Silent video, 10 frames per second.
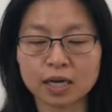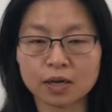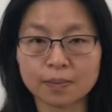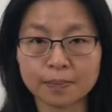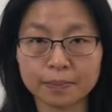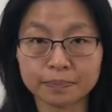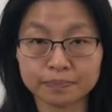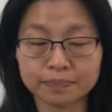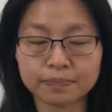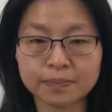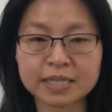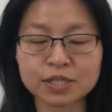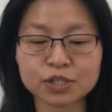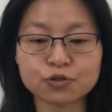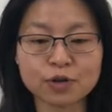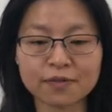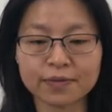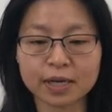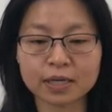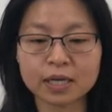um, messages
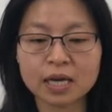traffic,